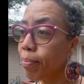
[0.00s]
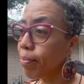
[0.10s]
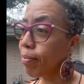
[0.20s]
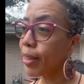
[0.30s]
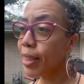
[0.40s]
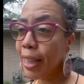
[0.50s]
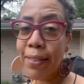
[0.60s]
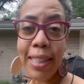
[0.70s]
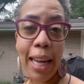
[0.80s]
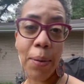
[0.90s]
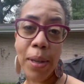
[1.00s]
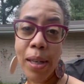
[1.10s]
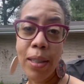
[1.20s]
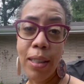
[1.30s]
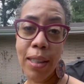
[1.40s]
was like,
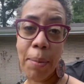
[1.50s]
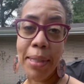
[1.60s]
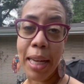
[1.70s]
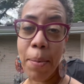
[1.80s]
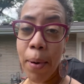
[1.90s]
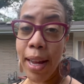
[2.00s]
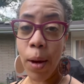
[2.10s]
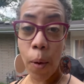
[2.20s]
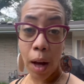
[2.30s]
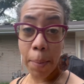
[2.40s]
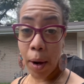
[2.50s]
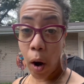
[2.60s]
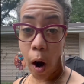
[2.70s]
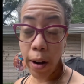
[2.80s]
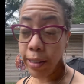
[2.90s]
well, let me take a break and walk in my
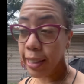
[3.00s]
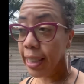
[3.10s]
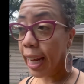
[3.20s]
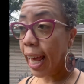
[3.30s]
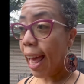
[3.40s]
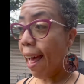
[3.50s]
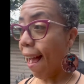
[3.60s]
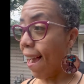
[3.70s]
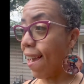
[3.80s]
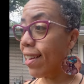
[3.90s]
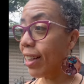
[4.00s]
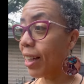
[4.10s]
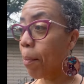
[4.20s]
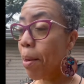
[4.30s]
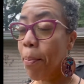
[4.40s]
garden, and
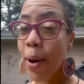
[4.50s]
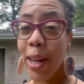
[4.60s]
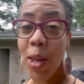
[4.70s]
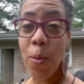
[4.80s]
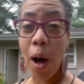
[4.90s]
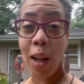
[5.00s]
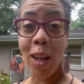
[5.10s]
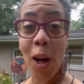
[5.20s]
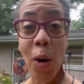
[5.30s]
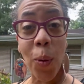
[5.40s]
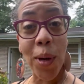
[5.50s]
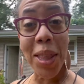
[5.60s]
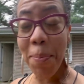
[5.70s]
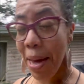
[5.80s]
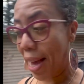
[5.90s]
let me bring you all along
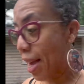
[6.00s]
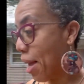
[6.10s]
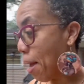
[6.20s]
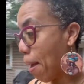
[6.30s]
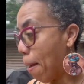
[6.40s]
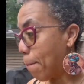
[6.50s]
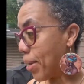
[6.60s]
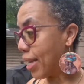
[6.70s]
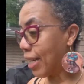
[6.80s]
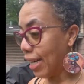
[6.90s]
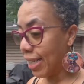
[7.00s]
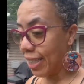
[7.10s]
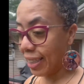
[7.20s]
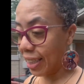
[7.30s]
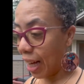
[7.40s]
with me,
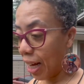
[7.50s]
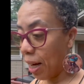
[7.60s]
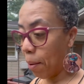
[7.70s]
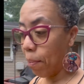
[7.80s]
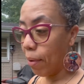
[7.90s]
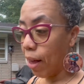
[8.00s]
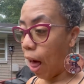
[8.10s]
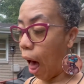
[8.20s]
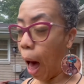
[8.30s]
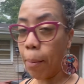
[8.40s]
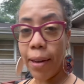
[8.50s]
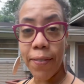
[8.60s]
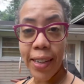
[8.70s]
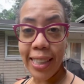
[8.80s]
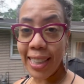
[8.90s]
because I'm
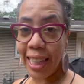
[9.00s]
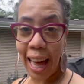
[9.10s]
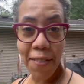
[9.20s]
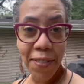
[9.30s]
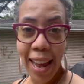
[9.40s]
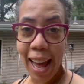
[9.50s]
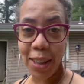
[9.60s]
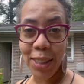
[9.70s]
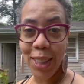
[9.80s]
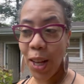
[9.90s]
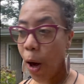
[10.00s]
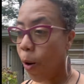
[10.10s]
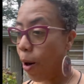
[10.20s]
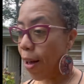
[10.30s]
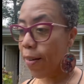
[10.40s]
living this life now.
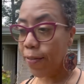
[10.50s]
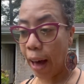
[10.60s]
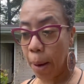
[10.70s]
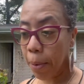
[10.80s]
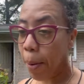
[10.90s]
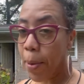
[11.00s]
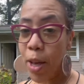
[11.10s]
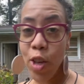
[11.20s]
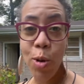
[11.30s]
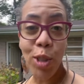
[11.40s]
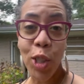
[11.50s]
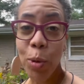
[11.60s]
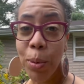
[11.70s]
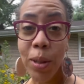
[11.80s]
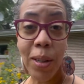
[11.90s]
So if I'm gonna be a
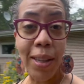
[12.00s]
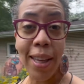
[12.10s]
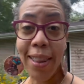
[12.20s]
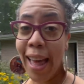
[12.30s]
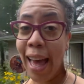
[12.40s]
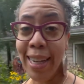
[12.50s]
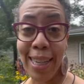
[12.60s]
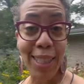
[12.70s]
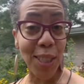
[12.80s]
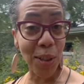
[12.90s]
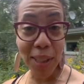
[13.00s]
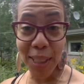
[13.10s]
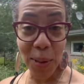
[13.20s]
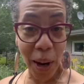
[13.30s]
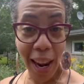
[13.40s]
YouTuber, then I need to do
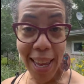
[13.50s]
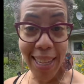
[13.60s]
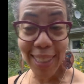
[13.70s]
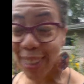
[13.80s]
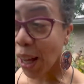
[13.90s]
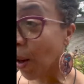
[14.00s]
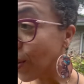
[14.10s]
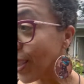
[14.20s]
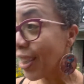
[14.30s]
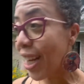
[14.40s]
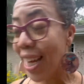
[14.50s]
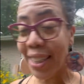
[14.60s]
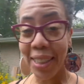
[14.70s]
this, right? So shit,